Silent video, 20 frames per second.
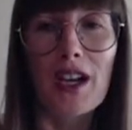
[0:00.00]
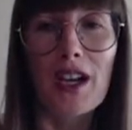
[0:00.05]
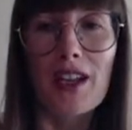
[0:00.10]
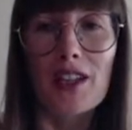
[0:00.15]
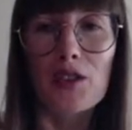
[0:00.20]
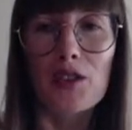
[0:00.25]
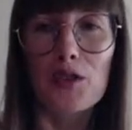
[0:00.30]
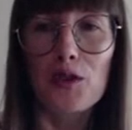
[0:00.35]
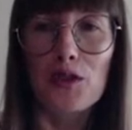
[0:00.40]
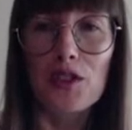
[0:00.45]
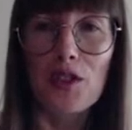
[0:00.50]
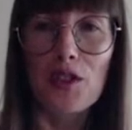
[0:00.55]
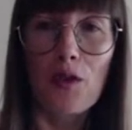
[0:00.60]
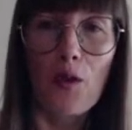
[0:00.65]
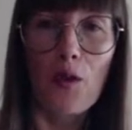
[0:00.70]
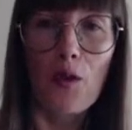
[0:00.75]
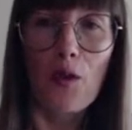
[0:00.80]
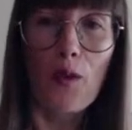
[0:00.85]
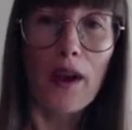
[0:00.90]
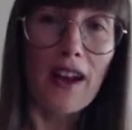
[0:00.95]
do the
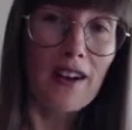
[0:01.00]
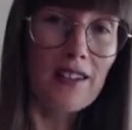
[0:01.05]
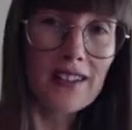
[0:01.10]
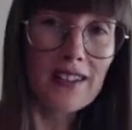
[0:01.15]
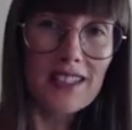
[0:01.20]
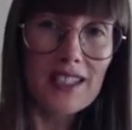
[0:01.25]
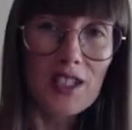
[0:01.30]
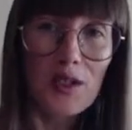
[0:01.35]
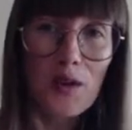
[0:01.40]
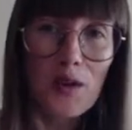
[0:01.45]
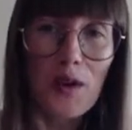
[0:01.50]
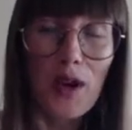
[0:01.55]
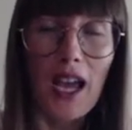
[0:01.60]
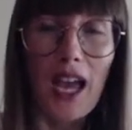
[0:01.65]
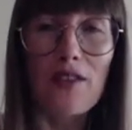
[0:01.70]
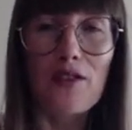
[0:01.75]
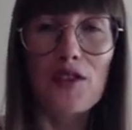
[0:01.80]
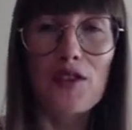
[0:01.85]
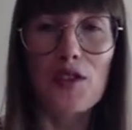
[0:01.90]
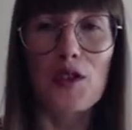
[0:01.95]
awareness, we
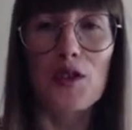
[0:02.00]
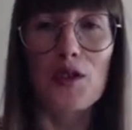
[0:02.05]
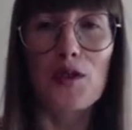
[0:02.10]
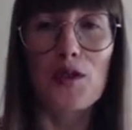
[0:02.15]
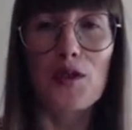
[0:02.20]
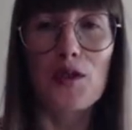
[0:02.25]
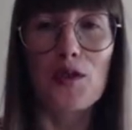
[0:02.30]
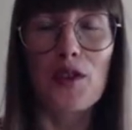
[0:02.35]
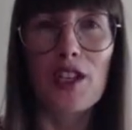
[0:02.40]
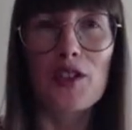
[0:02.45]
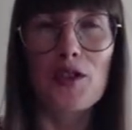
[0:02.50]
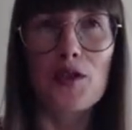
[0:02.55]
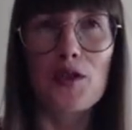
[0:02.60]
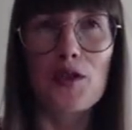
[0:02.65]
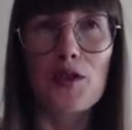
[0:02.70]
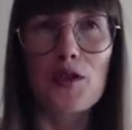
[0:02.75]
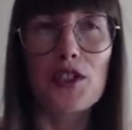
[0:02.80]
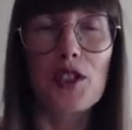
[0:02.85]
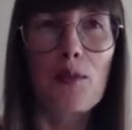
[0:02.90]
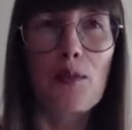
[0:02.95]
have to to
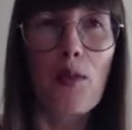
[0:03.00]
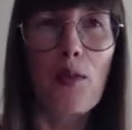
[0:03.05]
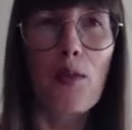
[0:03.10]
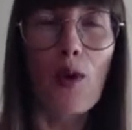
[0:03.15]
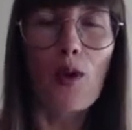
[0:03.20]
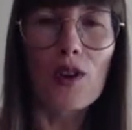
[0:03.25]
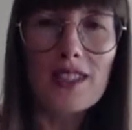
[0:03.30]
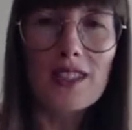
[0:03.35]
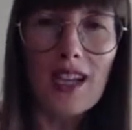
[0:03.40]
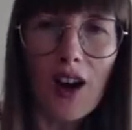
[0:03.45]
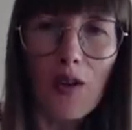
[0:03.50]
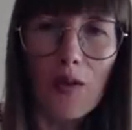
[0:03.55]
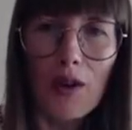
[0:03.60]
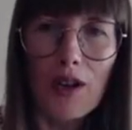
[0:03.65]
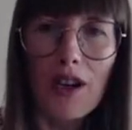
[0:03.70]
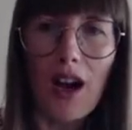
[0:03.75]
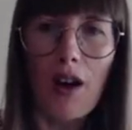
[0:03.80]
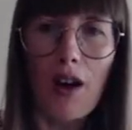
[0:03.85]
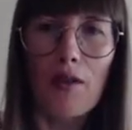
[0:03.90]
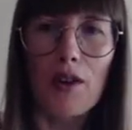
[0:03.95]
support
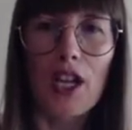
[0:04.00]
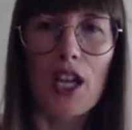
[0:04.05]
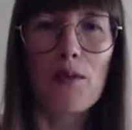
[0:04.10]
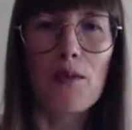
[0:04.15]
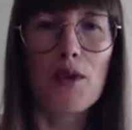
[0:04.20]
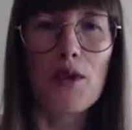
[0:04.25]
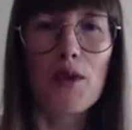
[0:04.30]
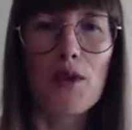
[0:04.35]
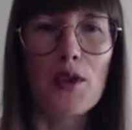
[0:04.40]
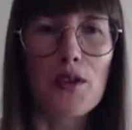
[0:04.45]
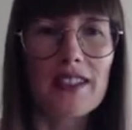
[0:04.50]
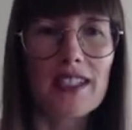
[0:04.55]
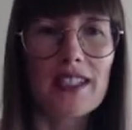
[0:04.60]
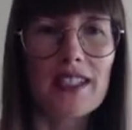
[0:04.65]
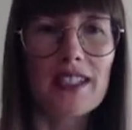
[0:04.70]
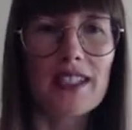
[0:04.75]
our community.